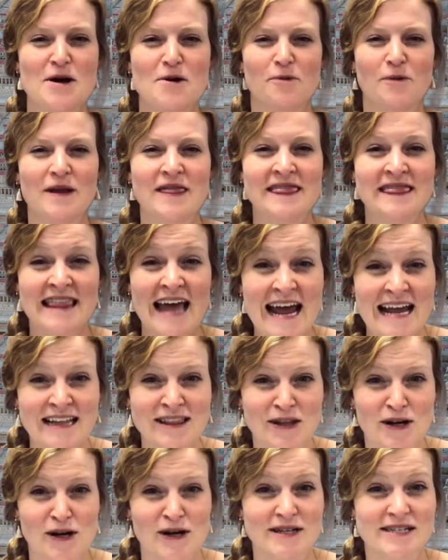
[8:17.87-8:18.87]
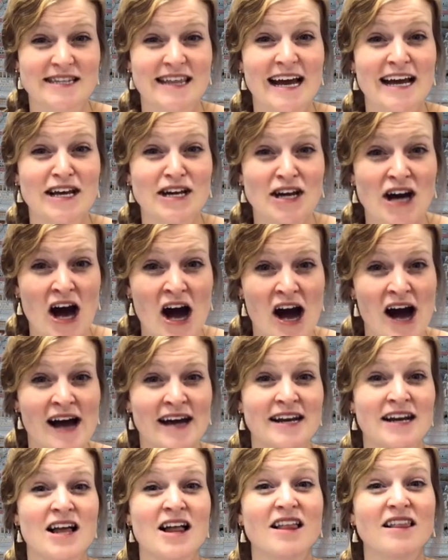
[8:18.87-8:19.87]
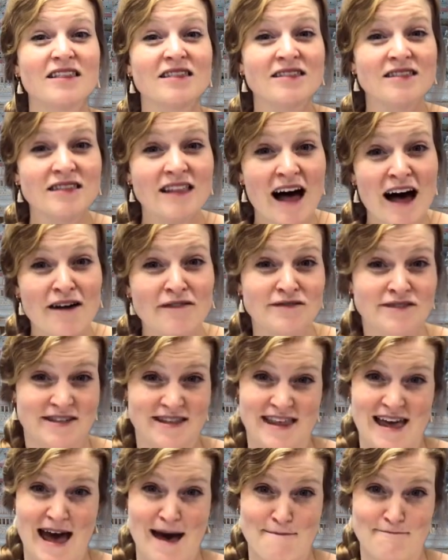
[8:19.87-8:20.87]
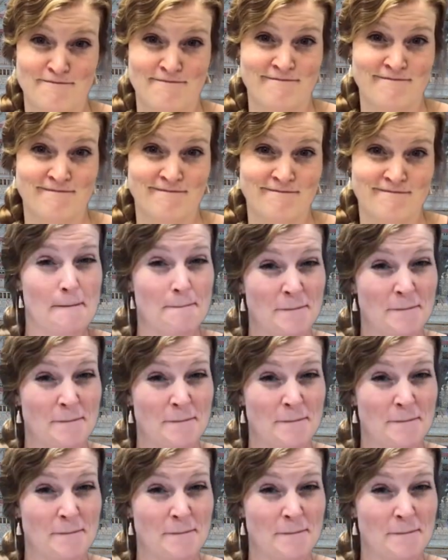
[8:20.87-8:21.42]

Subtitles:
when they learned that God loved them.